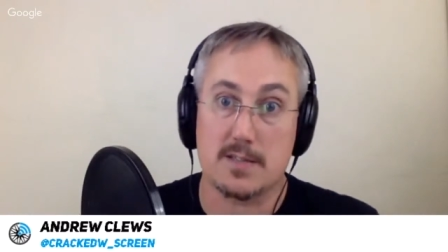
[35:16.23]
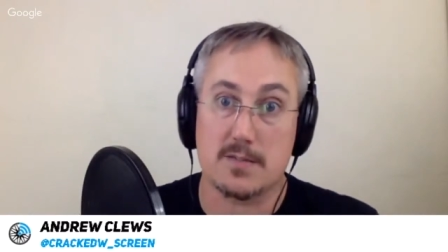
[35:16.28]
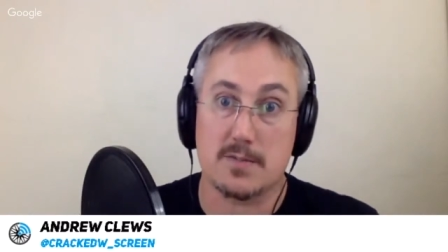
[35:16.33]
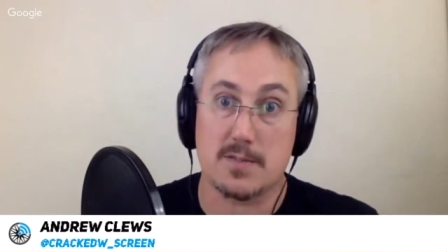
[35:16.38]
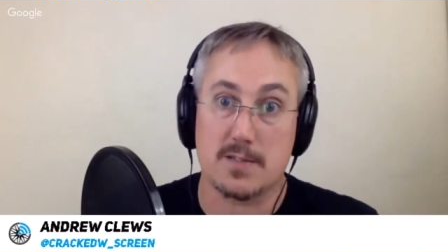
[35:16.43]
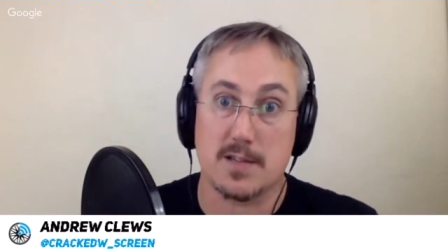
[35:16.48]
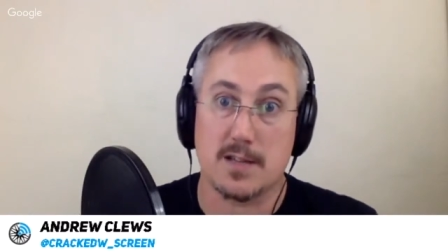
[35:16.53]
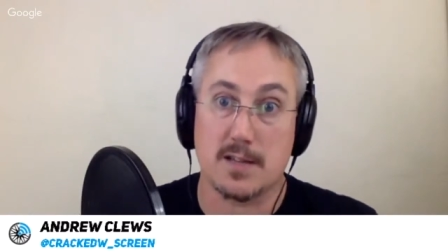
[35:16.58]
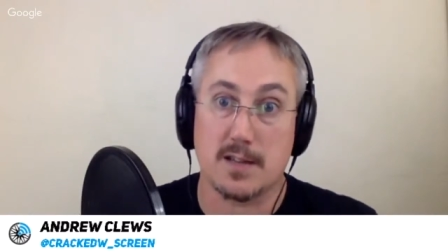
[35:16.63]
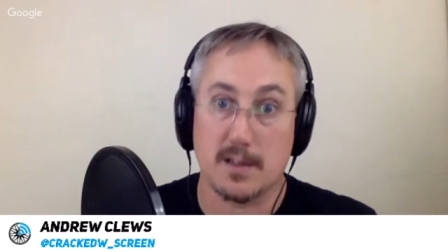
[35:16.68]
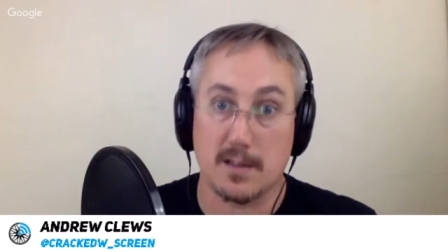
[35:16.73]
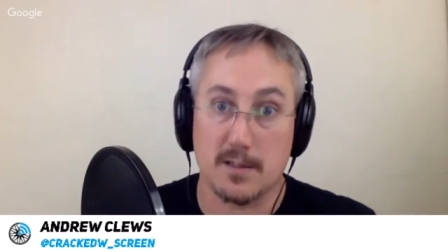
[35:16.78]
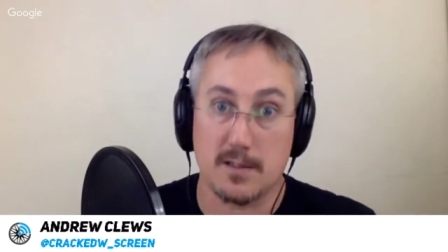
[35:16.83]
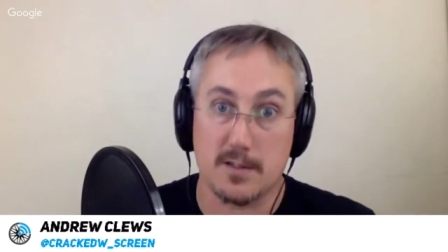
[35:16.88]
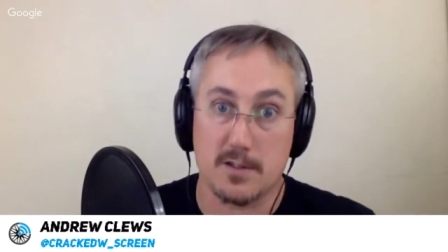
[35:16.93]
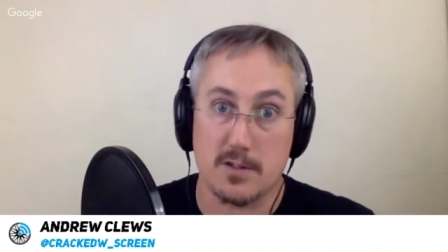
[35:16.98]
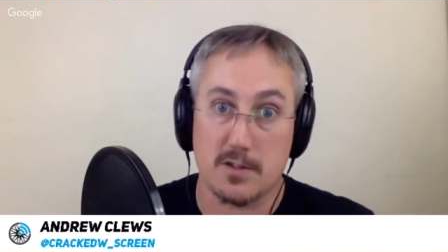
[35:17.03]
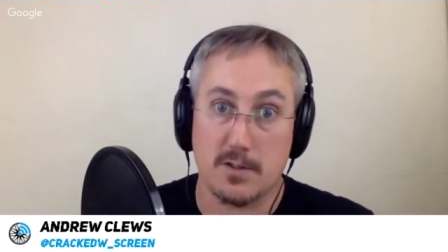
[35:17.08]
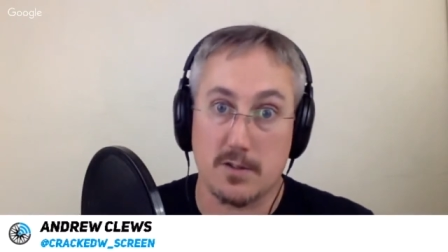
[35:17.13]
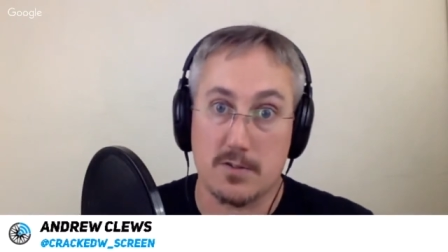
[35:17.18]
Twitter handle in the
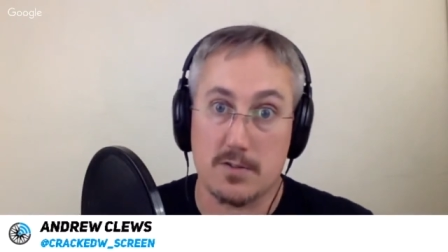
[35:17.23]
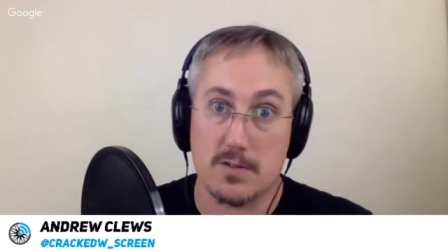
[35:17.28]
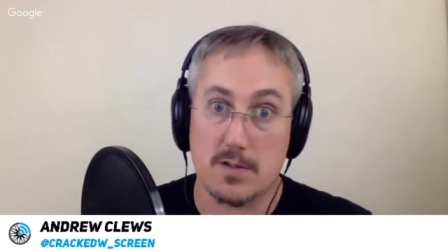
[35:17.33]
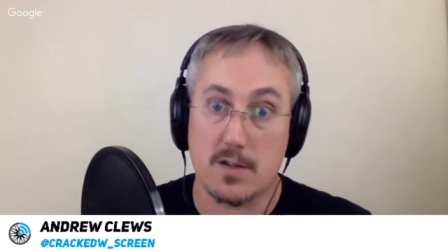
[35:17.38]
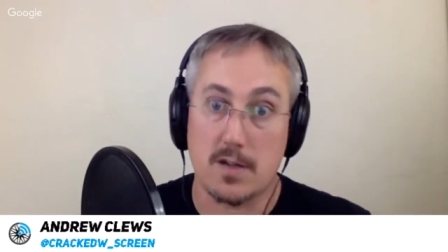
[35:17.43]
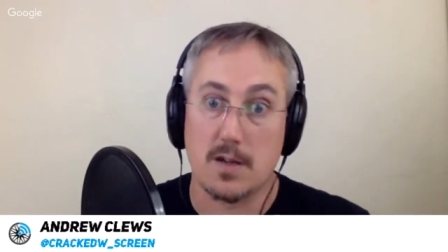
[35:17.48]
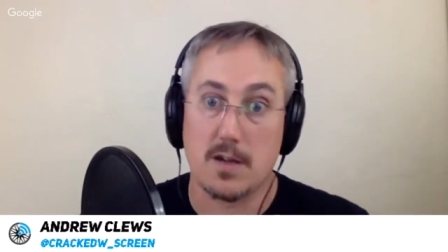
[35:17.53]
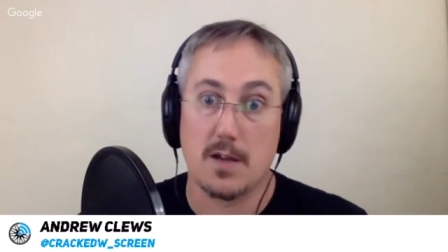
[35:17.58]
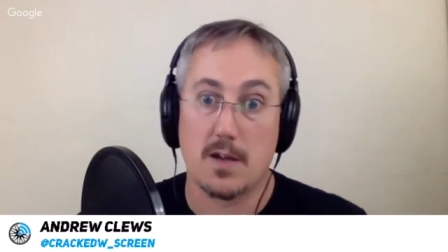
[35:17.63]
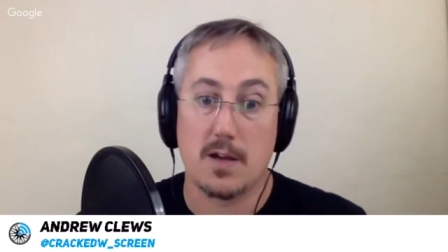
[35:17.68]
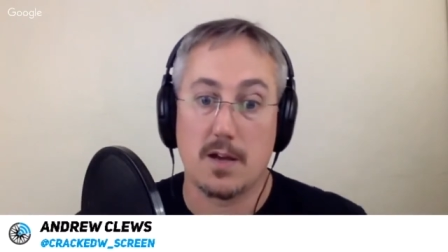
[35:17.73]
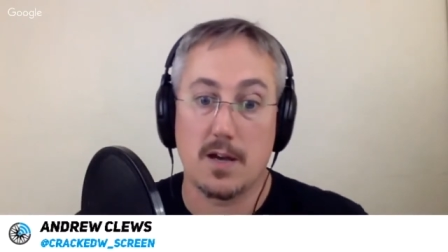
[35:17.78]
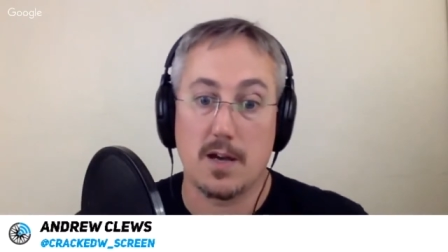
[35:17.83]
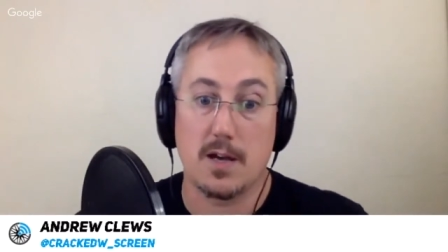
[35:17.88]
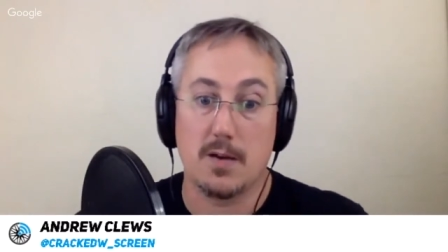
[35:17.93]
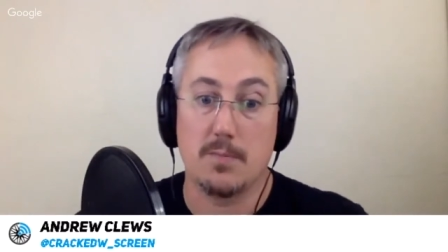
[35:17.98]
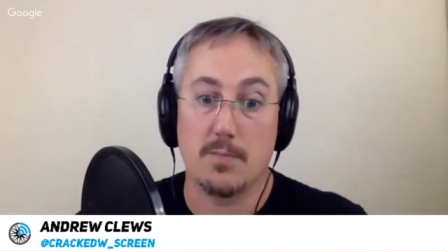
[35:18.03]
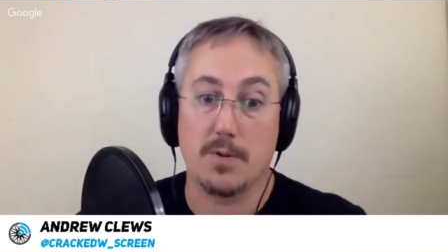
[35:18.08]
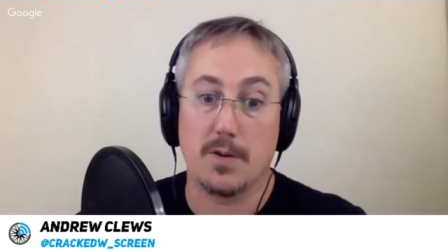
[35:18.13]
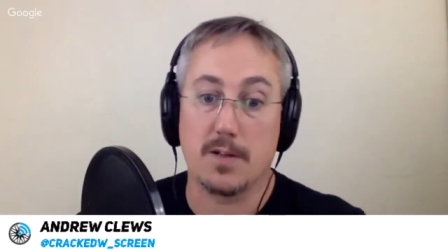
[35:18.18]
show notes.
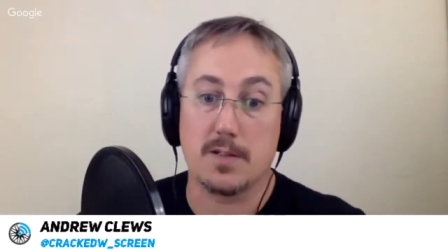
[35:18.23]
But